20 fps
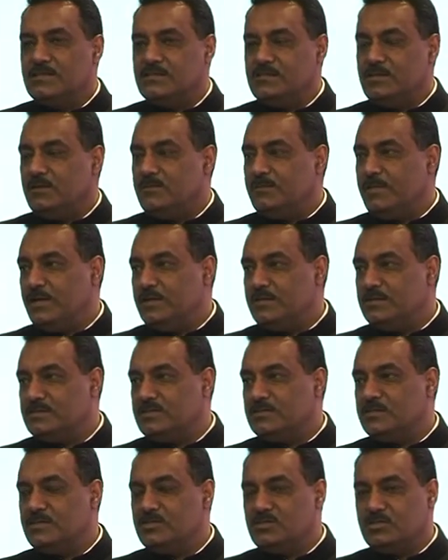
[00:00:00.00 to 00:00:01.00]
sent my
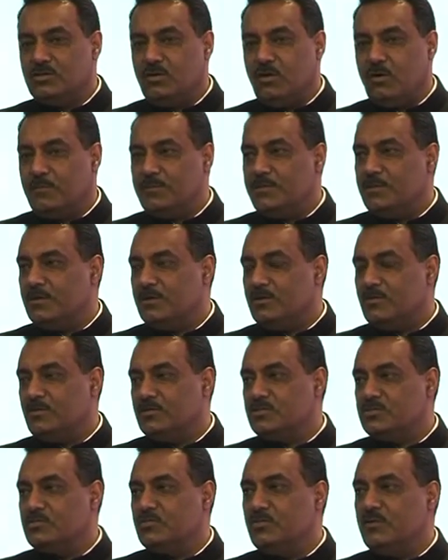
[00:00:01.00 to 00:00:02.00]
dissertation copy
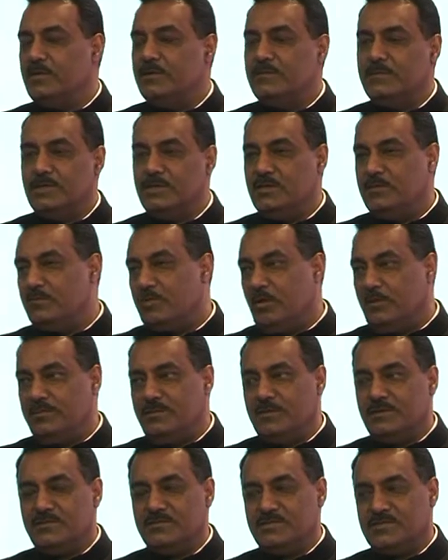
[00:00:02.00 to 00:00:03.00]
across to him, and he
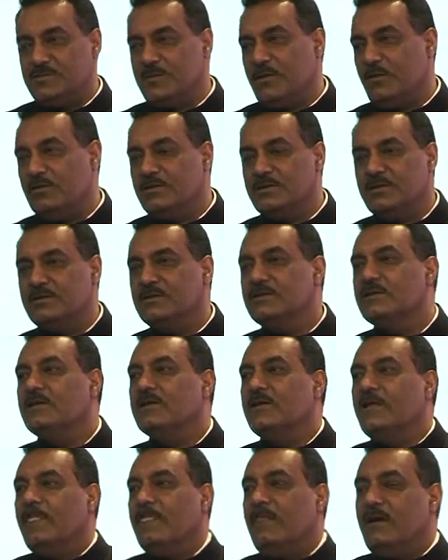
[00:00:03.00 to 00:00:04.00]
promptly responded
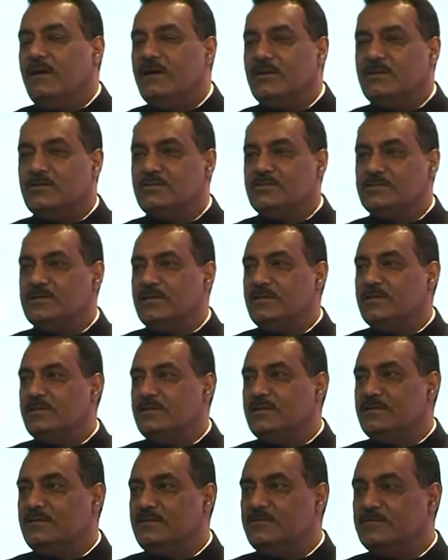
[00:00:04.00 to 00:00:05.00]
to say
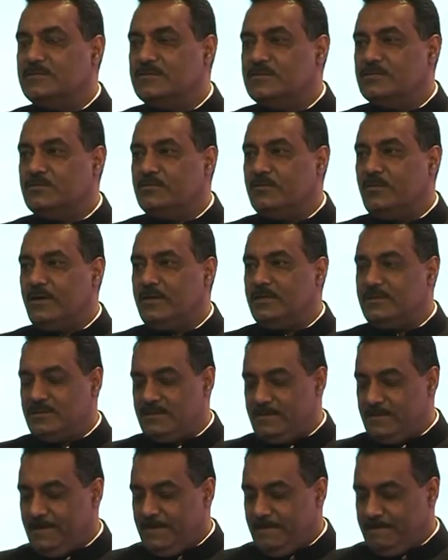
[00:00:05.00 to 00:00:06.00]
that he was
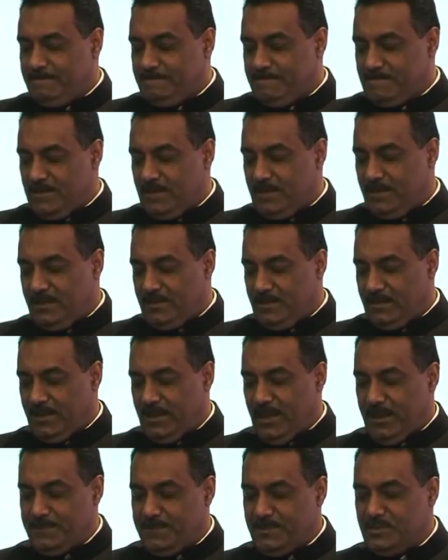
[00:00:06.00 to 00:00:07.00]
quite
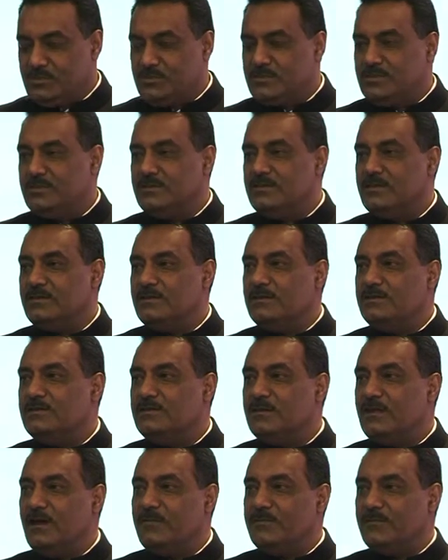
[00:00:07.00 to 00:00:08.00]
happy to see that
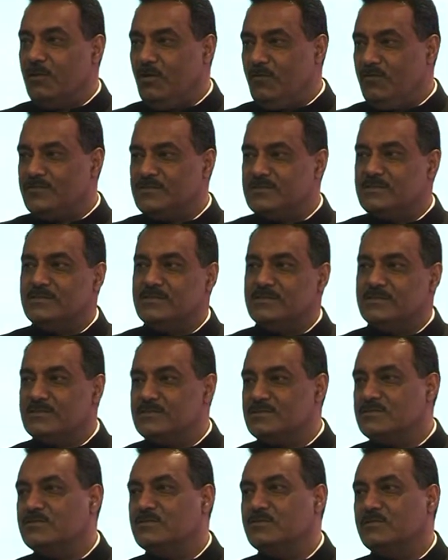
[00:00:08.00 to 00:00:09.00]
Indian Army
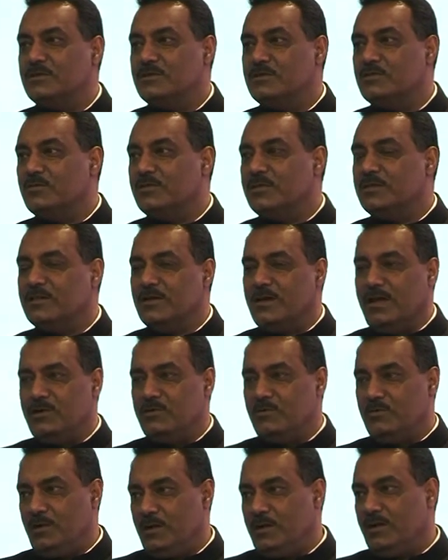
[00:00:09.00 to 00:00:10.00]
officers were doing the kind
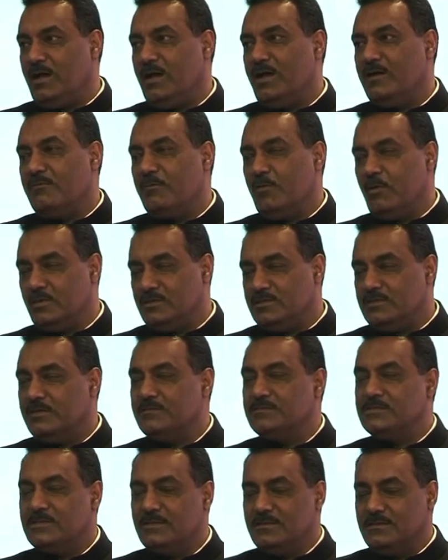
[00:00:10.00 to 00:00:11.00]
of work I was
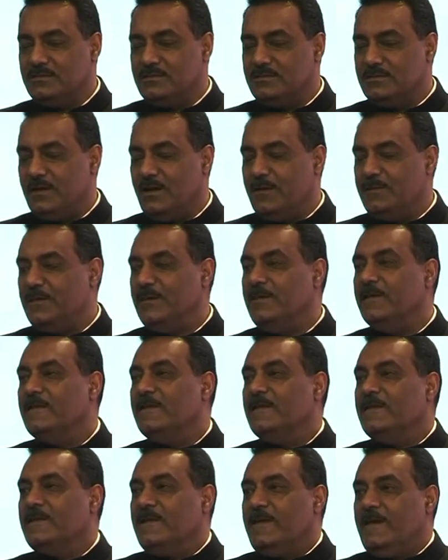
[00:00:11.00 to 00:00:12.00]
then in the Army.
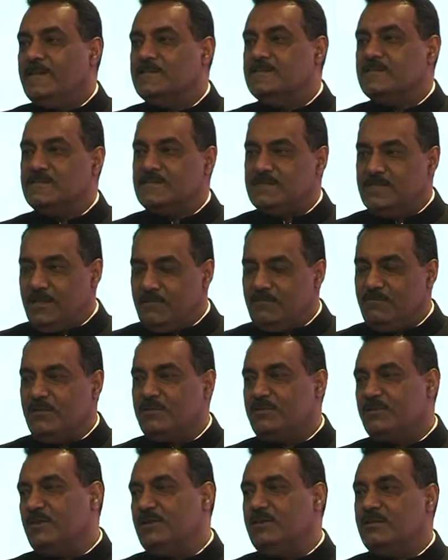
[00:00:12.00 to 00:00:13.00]
And since then
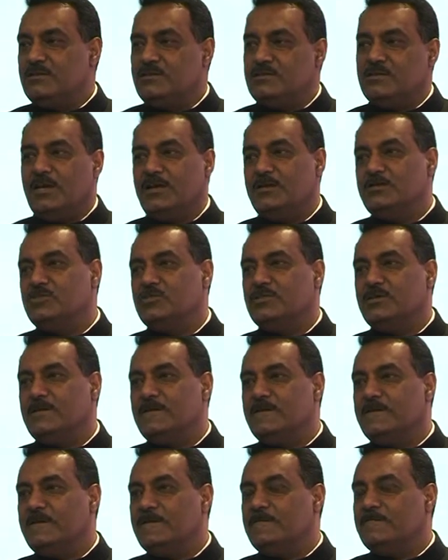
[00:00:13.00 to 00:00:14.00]
we've been in touch,
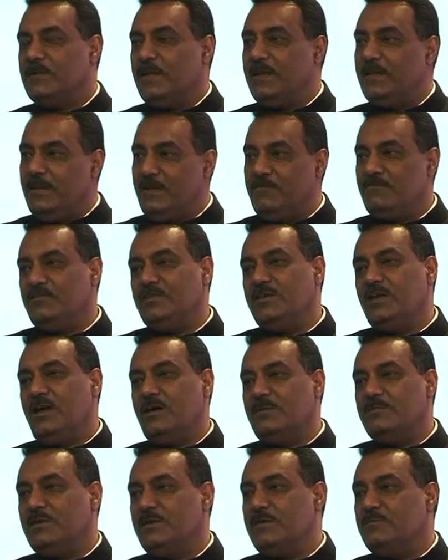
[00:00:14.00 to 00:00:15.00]
and when I left the
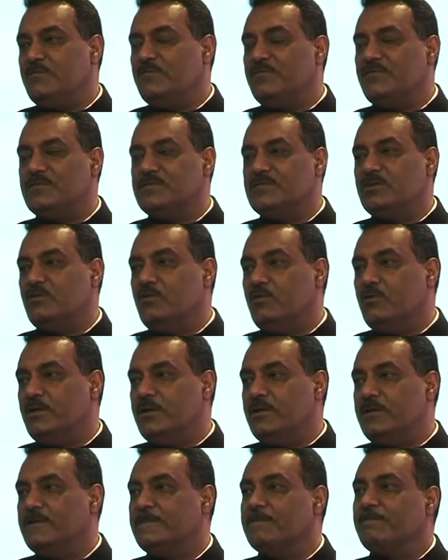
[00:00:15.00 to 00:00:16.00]
Army, Professor
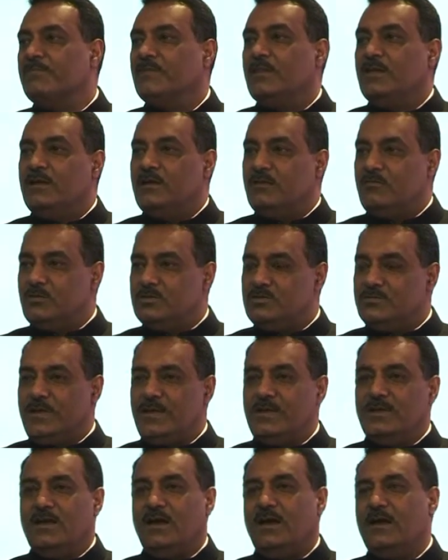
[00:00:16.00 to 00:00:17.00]
Cohen was
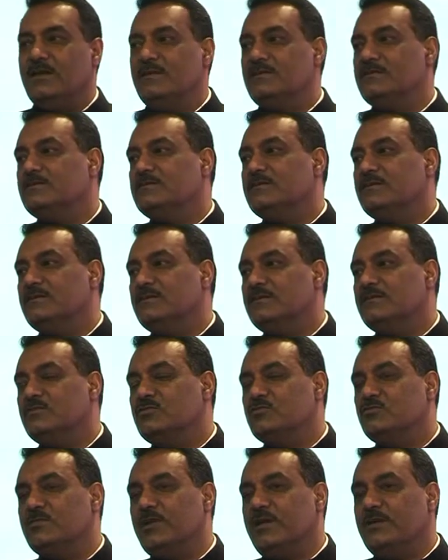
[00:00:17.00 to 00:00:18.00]
very kind
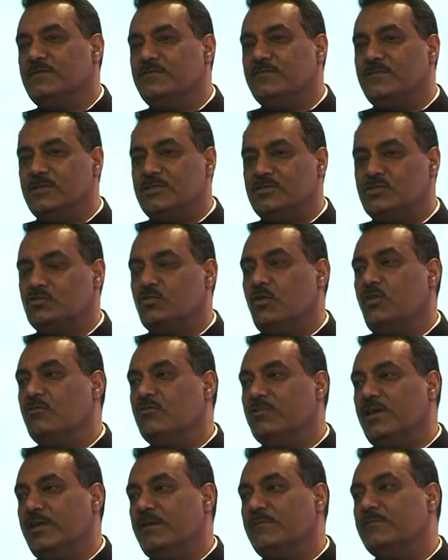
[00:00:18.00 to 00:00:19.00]
to write a very
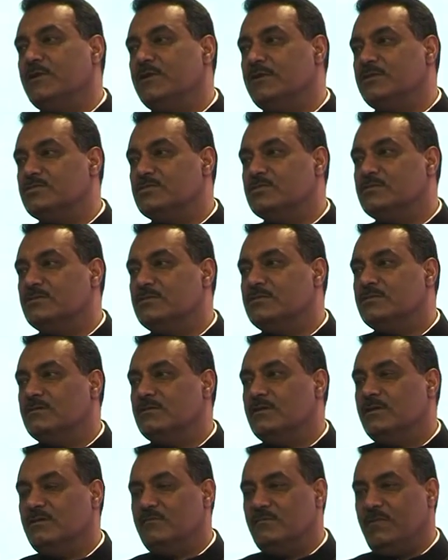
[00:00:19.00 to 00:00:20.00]
strong recommendation
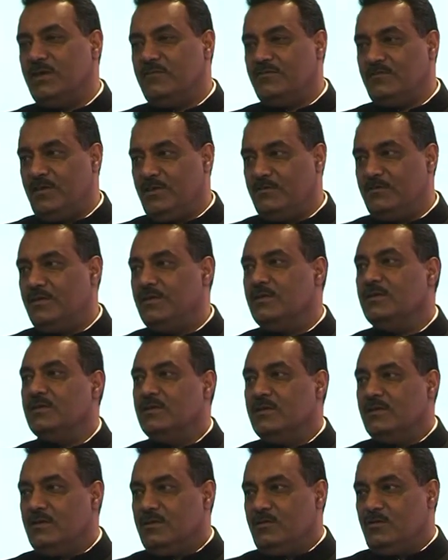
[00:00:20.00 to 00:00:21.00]
in my favor,
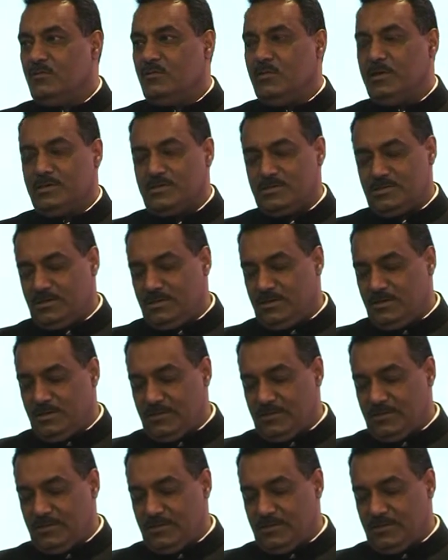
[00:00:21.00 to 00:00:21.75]
which